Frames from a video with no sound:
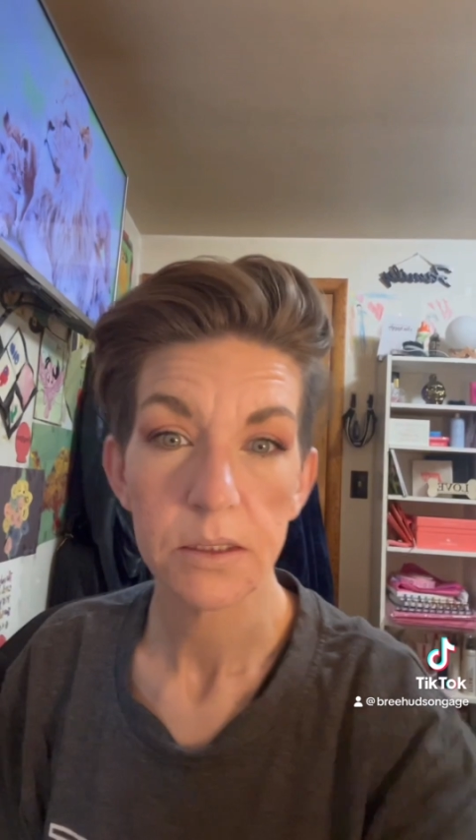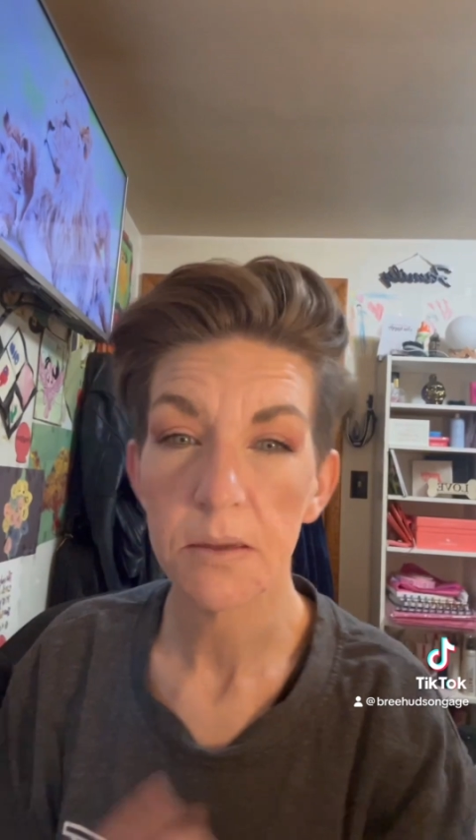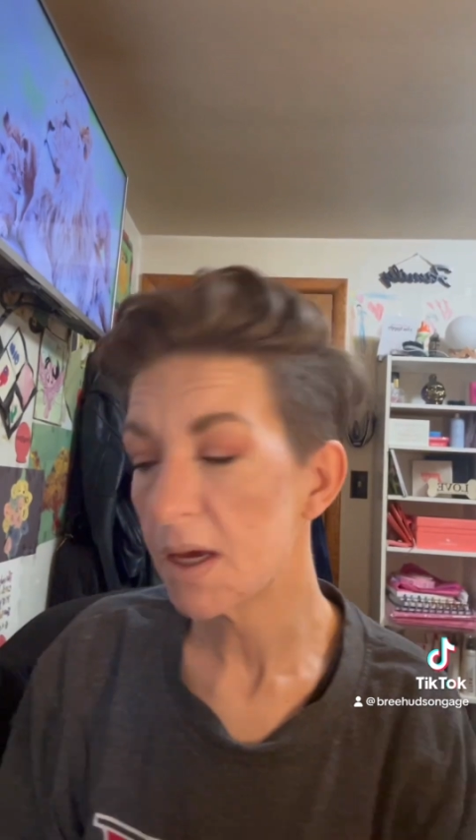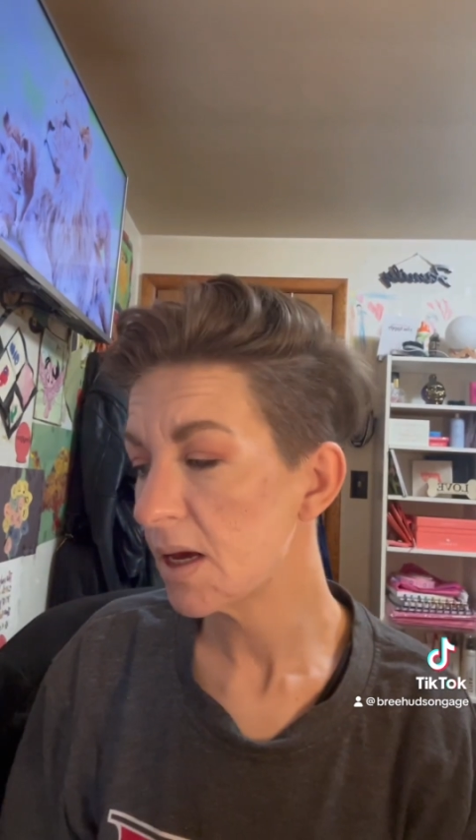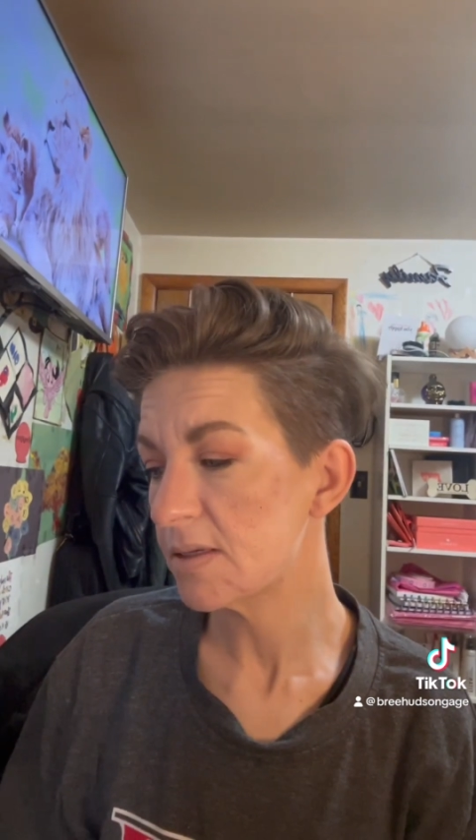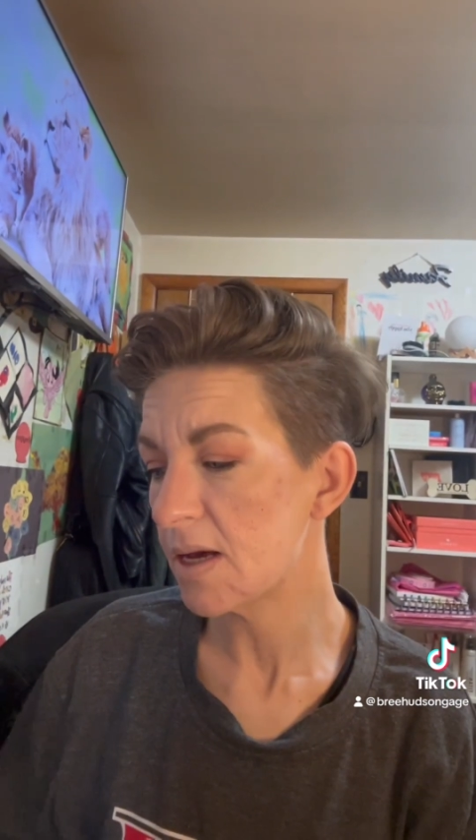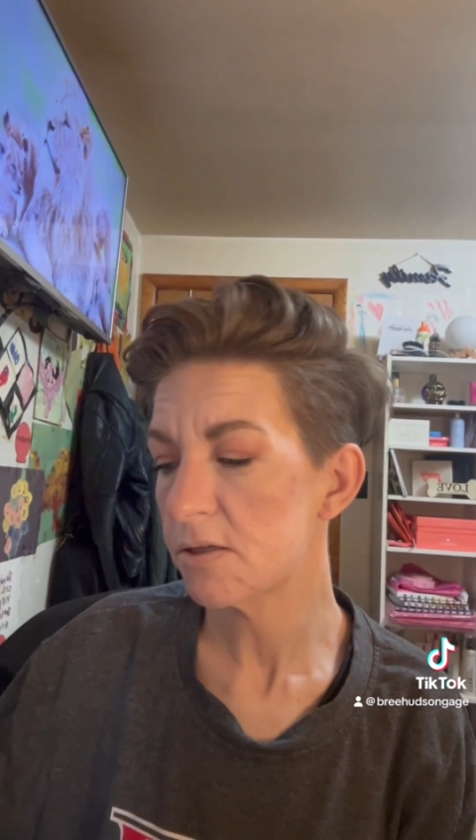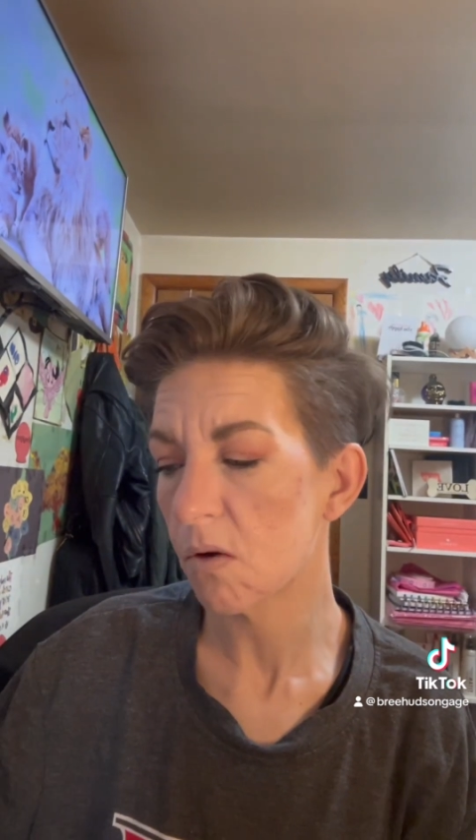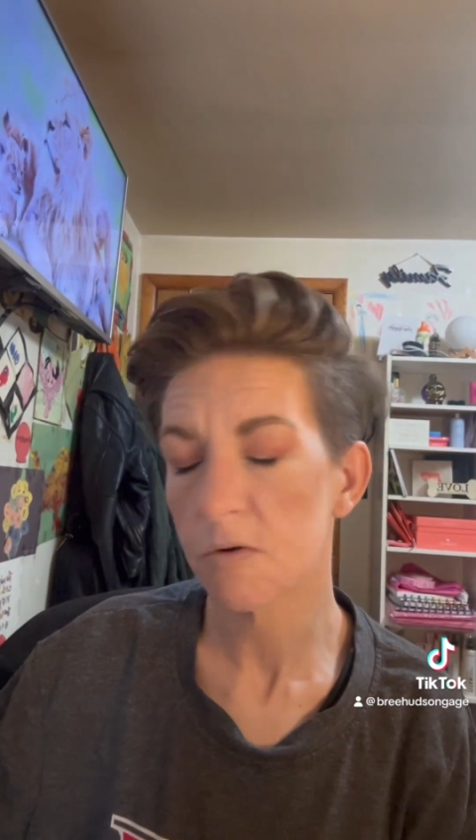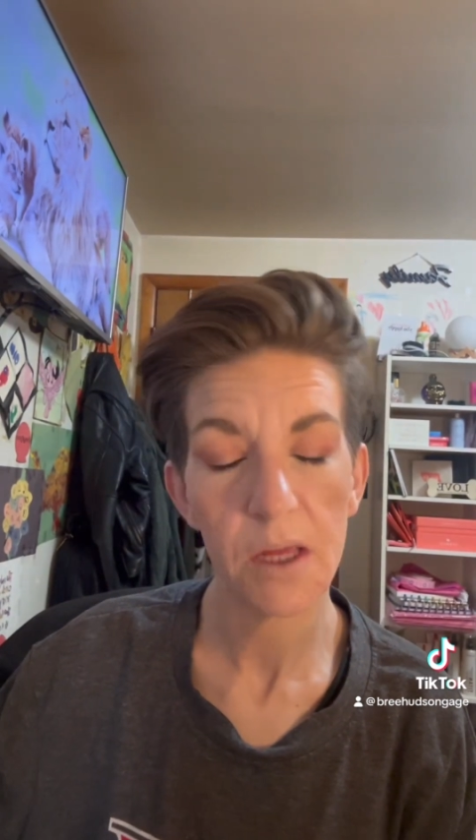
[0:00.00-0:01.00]
To me, it
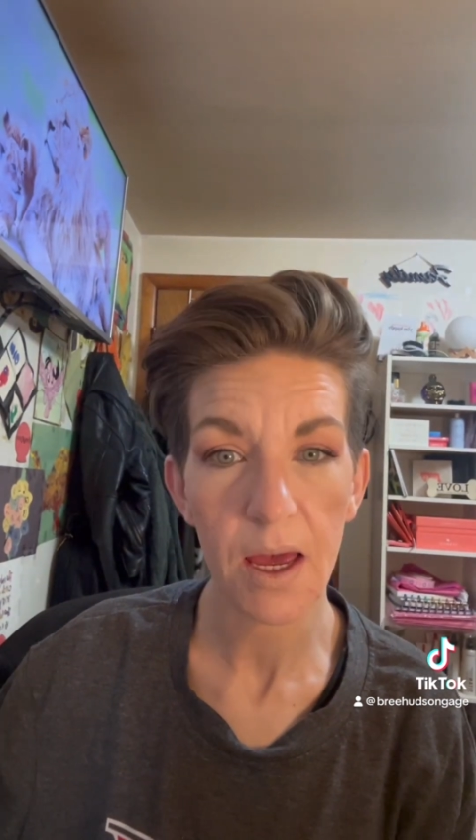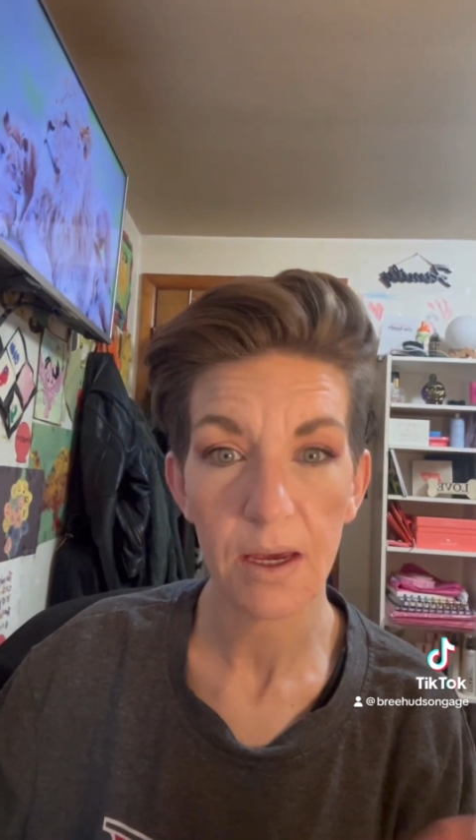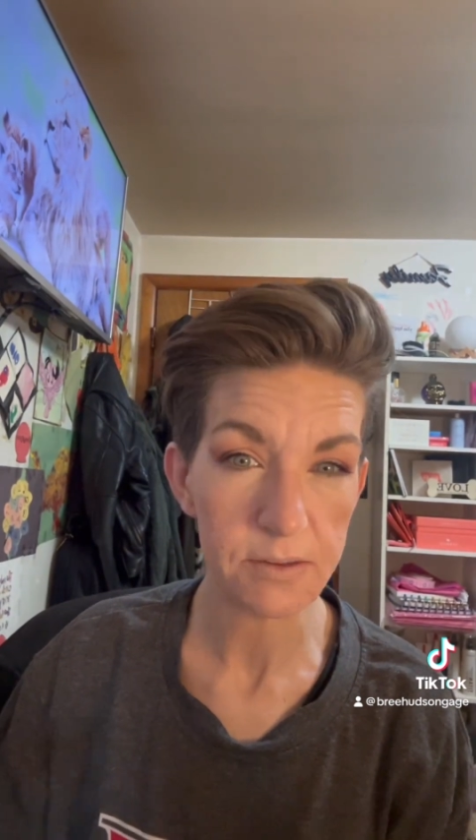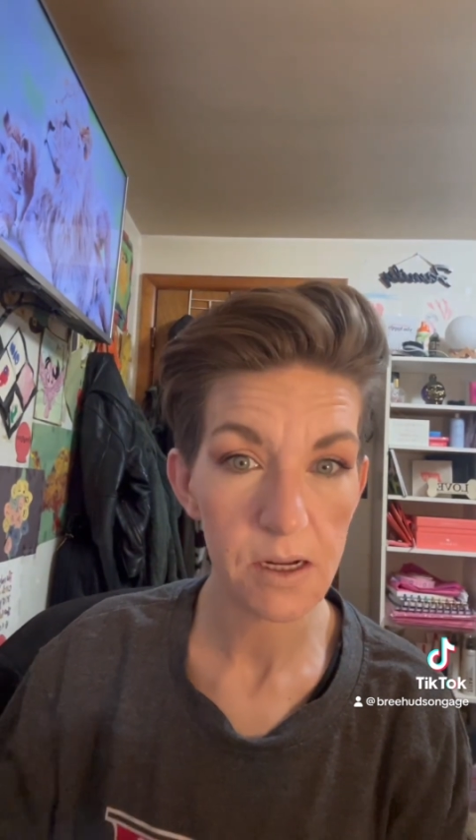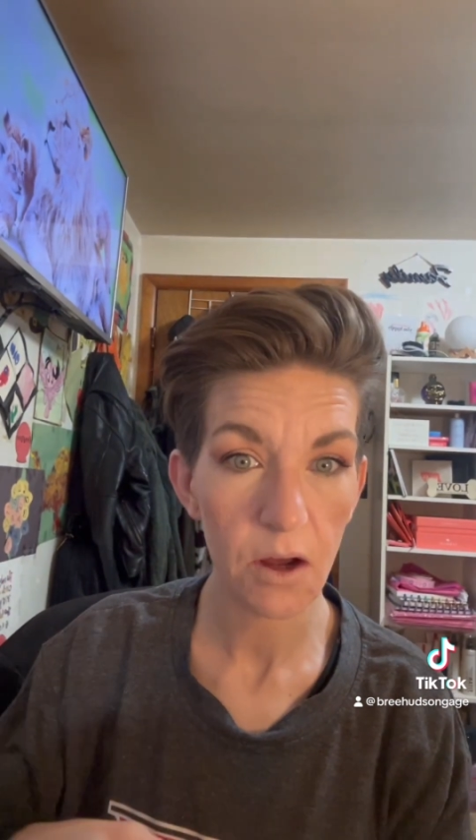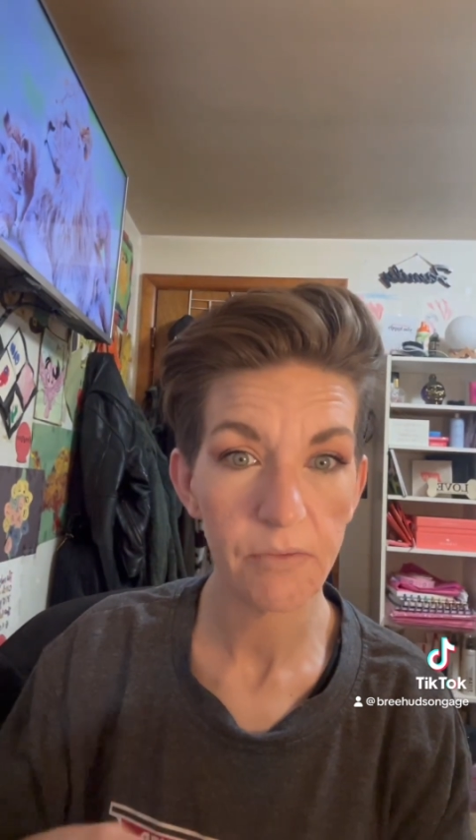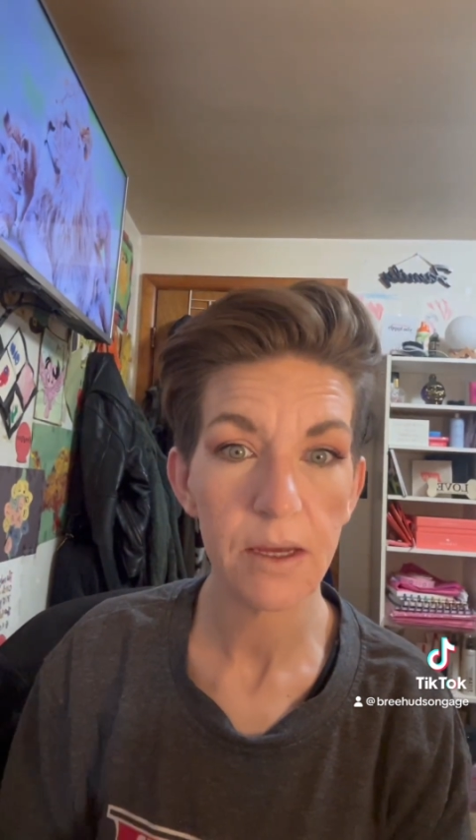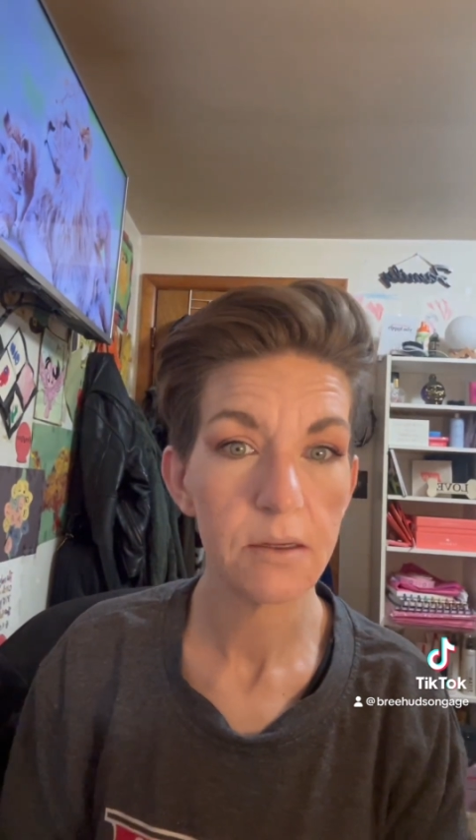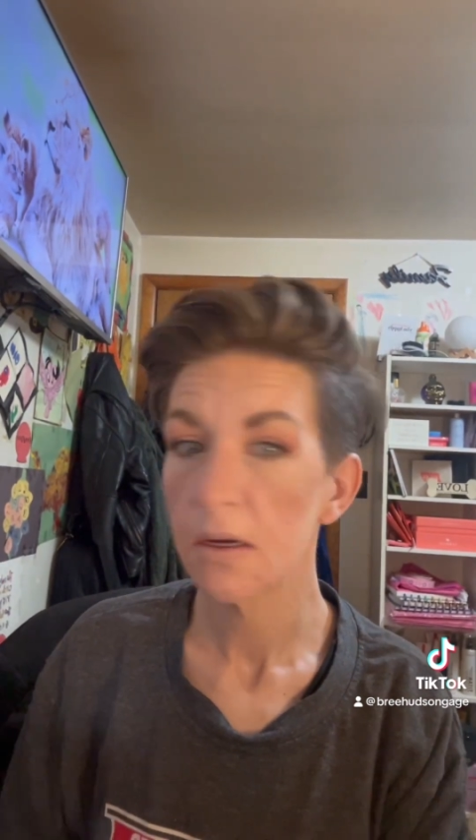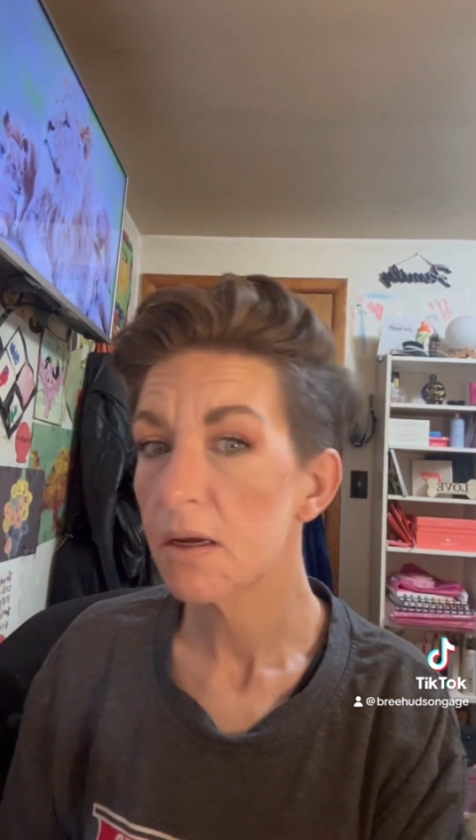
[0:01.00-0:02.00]
tastes almost like instant
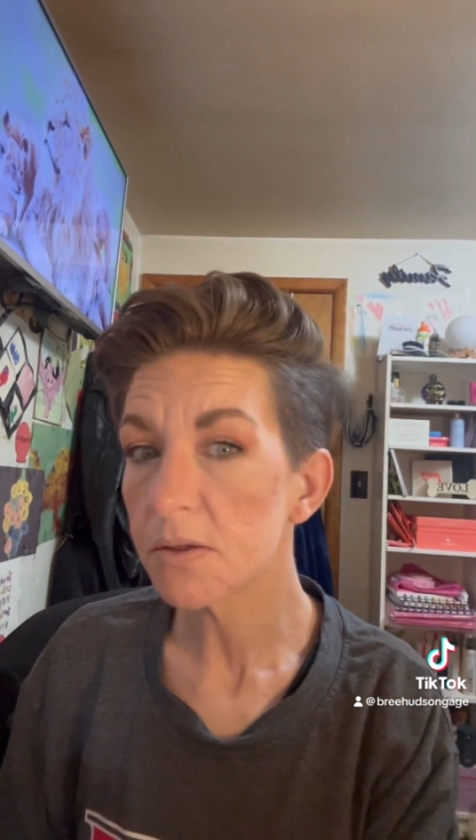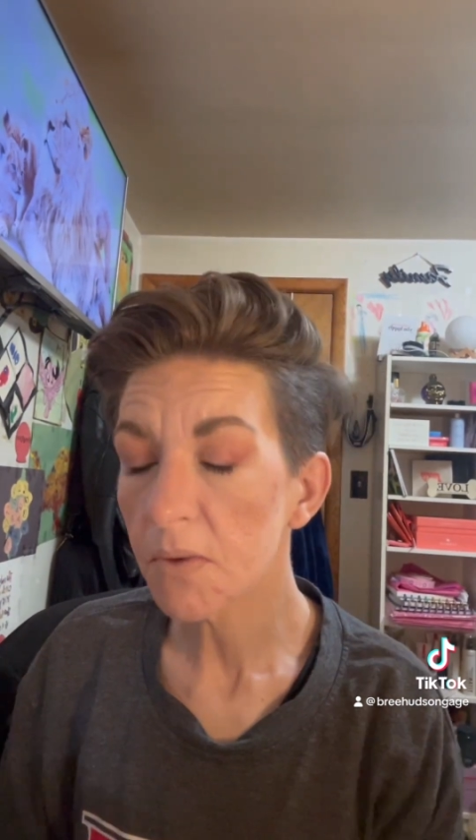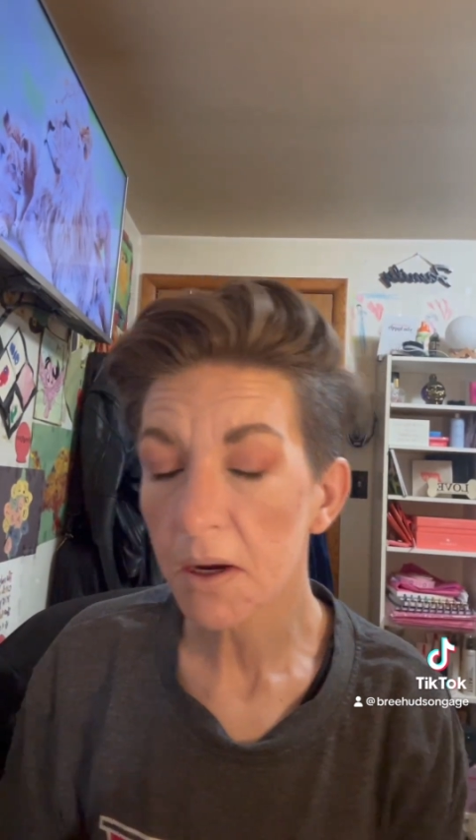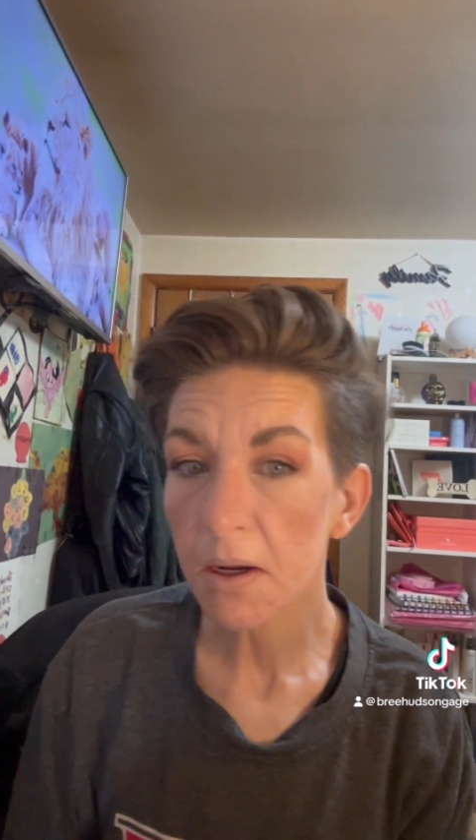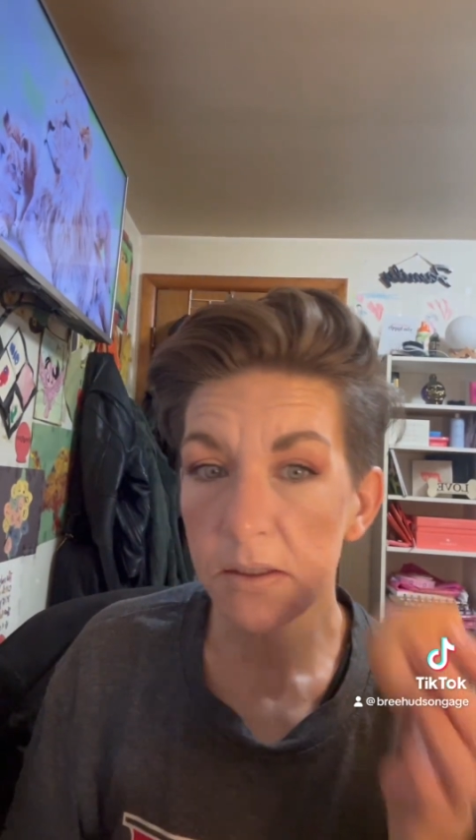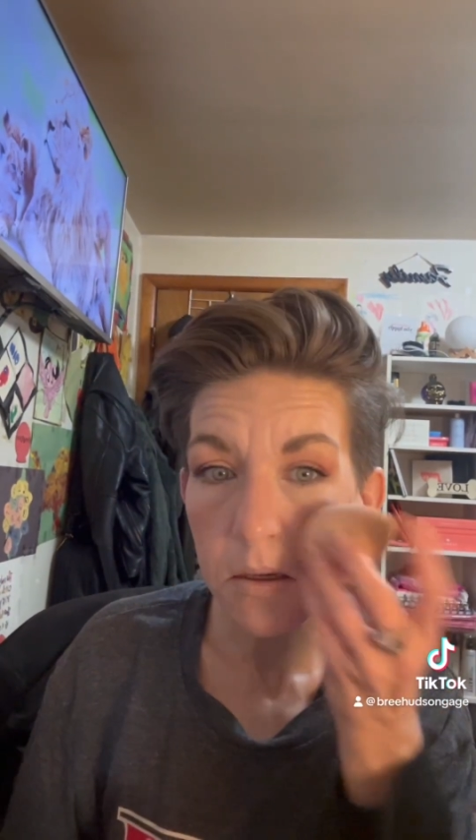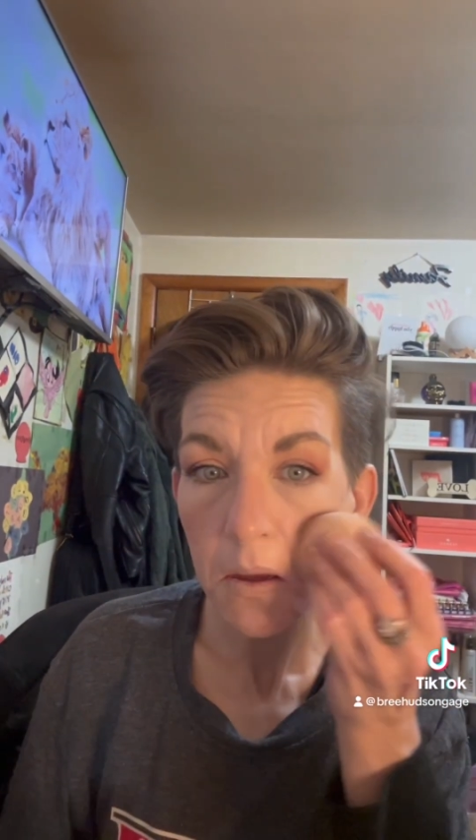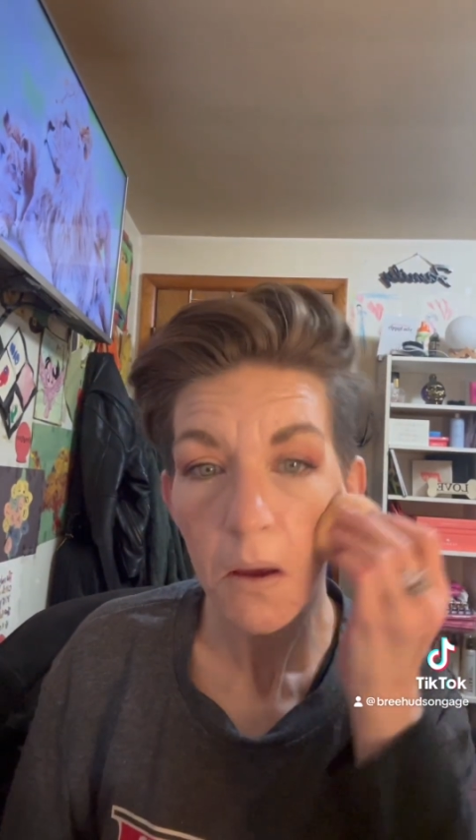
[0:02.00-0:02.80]
coffee. It's really nice.